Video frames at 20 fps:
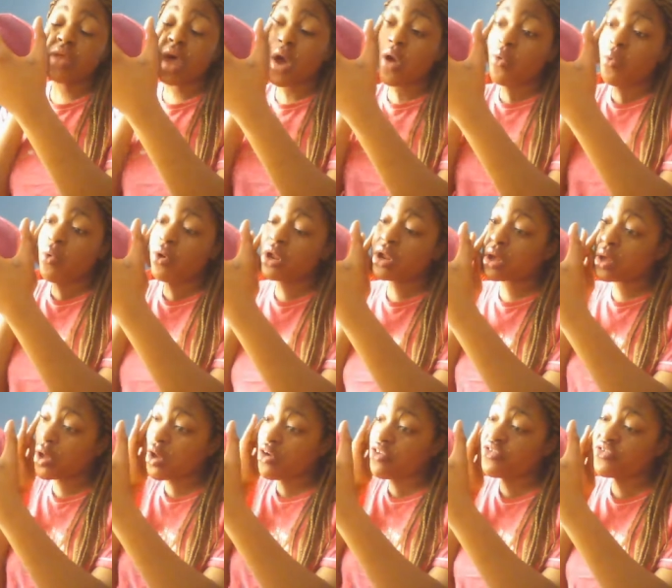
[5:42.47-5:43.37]
don't want
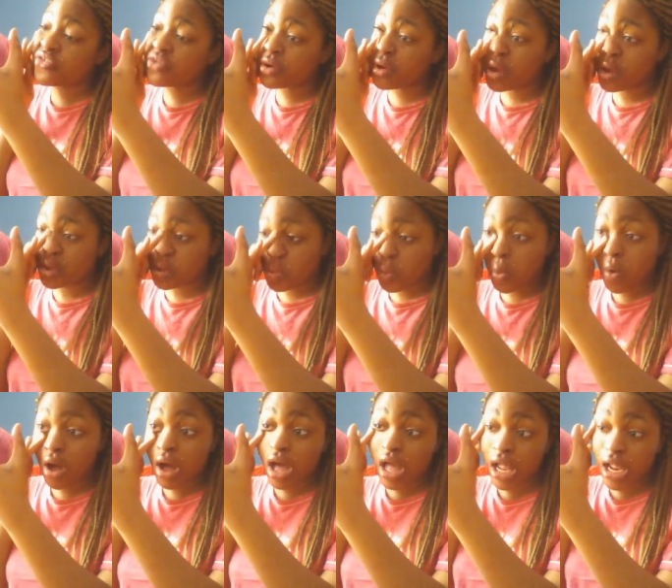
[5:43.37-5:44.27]
to go through it
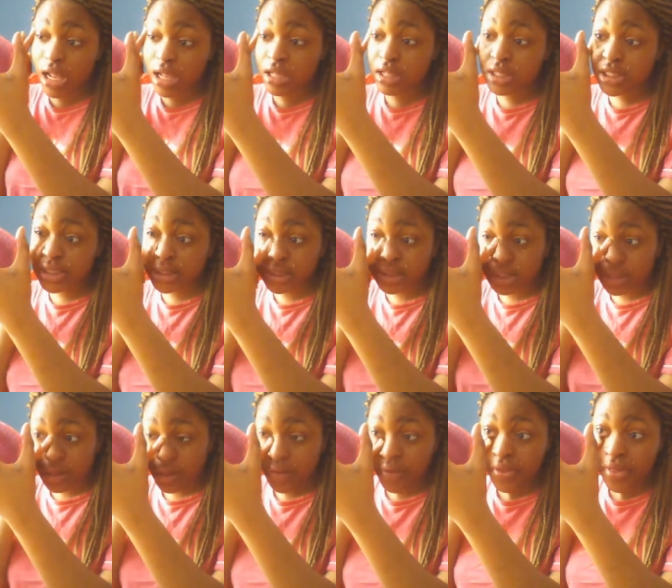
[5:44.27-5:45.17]

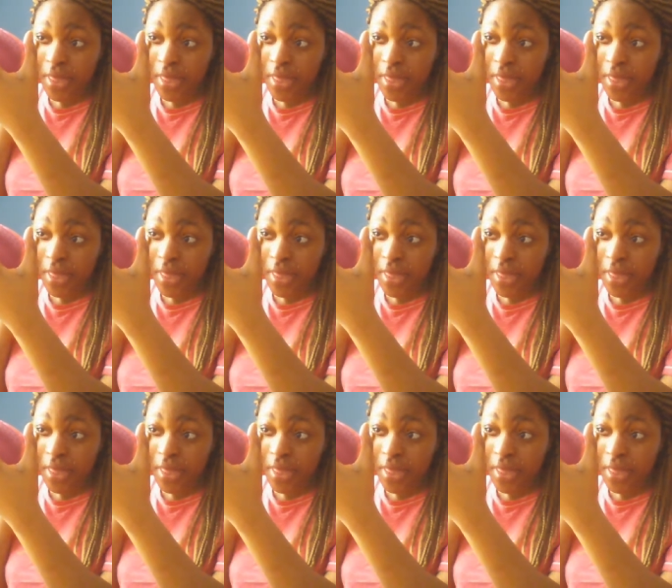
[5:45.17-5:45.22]
twice,